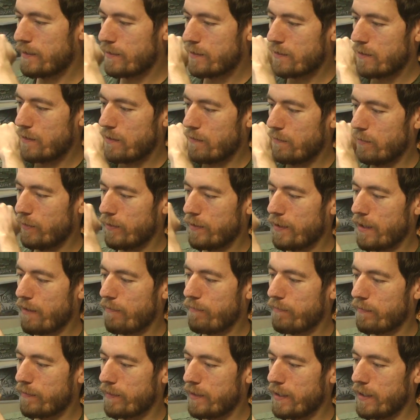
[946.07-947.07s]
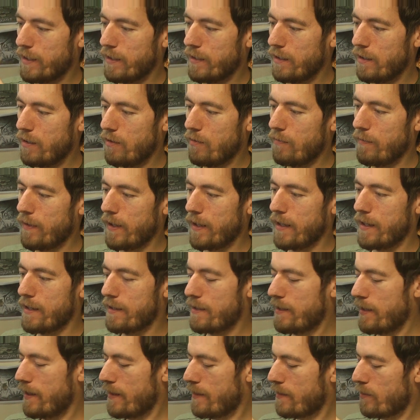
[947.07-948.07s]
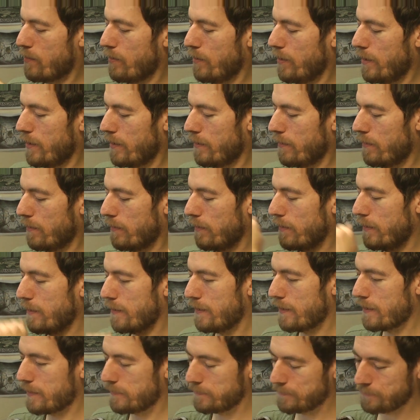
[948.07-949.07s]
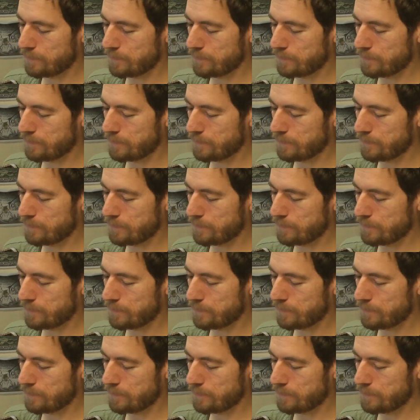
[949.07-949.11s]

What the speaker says: So you'll definitely know when it's inserted or not.